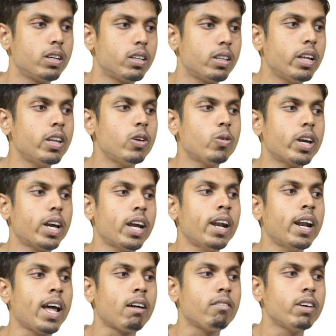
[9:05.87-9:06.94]
then you
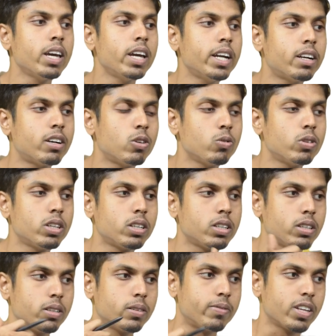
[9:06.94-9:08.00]
can navigate to
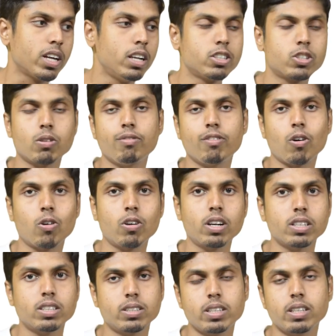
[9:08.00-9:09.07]
the list of
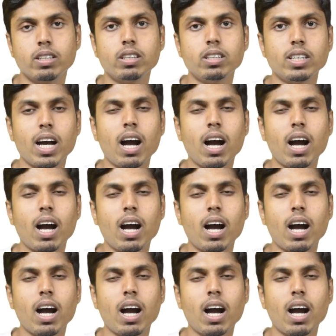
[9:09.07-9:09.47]
contests in the